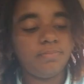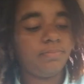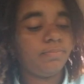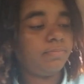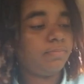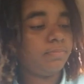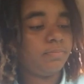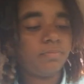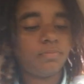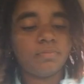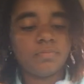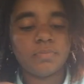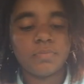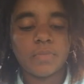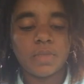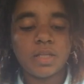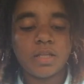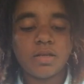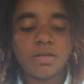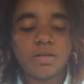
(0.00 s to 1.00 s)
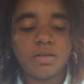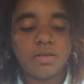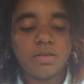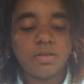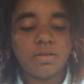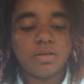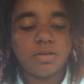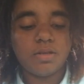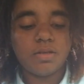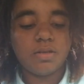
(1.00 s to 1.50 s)

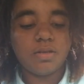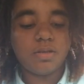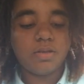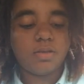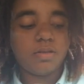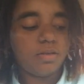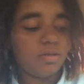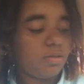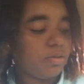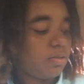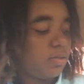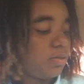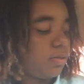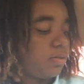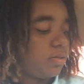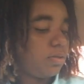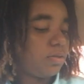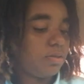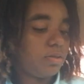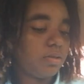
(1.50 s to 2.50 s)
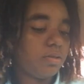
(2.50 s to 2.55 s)
(no one is talking)